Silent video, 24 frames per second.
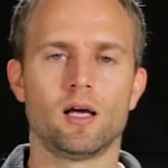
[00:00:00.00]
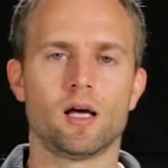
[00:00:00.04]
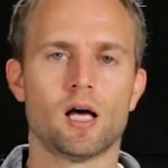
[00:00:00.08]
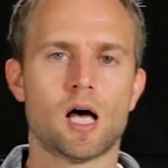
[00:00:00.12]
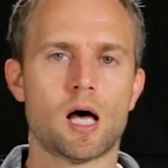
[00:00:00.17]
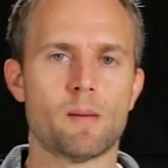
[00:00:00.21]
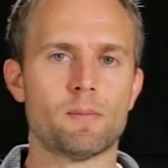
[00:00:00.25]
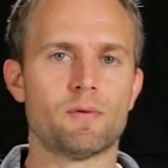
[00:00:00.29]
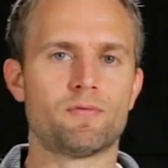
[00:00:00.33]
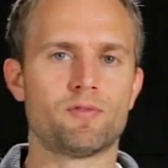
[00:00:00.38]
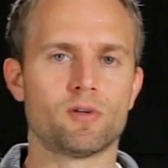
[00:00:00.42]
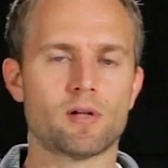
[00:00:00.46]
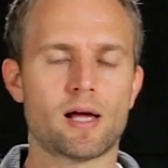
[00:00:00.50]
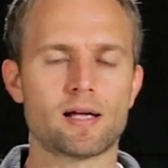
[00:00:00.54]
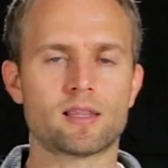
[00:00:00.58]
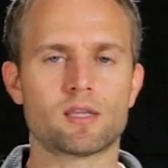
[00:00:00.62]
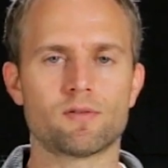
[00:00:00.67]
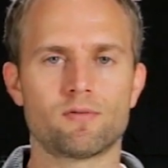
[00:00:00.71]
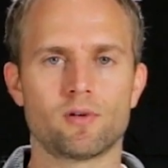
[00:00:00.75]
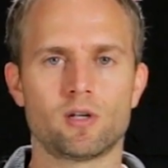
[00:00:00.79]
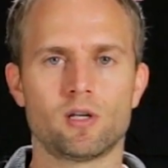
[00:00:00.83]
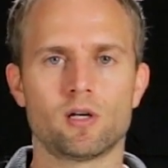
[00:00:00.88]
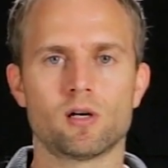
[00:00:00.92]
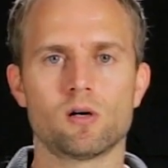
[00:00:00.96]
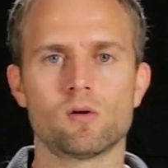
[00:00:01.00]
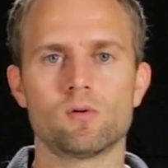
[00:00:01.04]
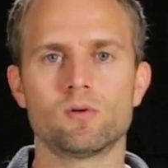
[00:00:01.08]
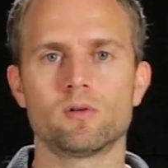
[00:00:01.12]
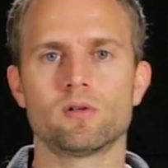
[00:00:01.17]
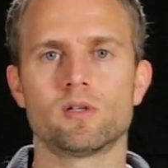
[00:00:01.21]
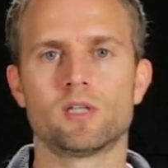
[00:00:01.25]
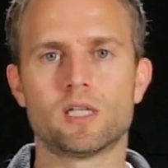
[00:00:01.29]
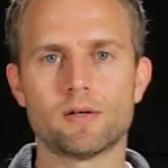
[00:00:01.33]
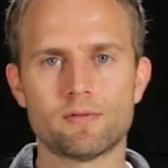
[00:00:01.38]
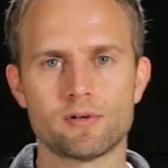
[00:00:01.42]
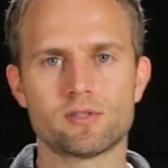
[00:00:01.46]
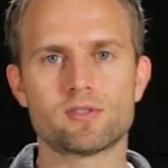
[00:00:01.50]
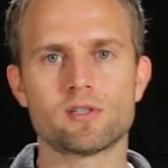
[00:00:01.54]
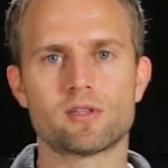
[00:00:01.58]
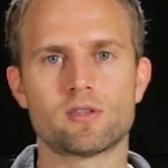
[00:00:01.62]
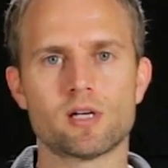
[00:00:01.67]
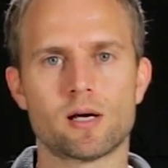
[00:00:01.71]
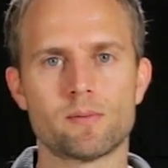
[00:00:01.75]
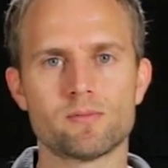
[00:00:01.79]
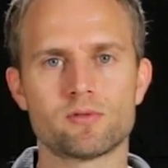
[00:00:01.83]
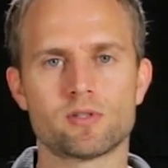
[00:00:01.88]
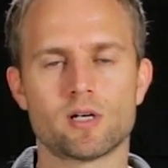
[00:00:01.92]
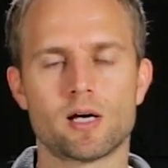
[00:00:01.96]
If you like the video, give us a
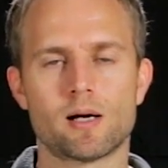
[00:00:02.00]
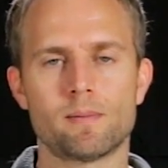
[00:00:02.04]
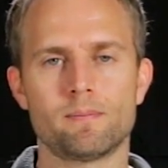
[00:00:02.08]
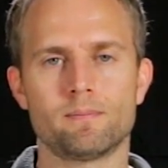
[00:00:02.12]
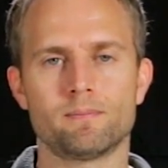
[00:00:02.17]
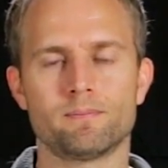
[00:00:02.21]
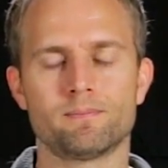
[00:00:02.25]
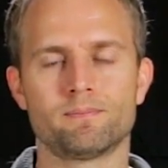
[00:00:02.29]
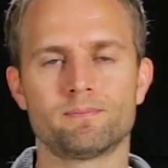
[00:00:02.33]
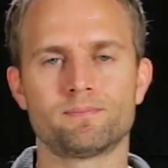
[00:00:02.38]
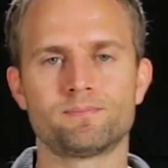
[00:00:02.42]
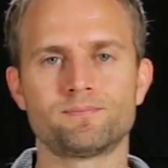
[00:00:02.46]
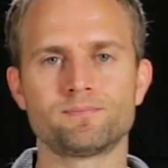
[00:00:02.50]
thumbs up.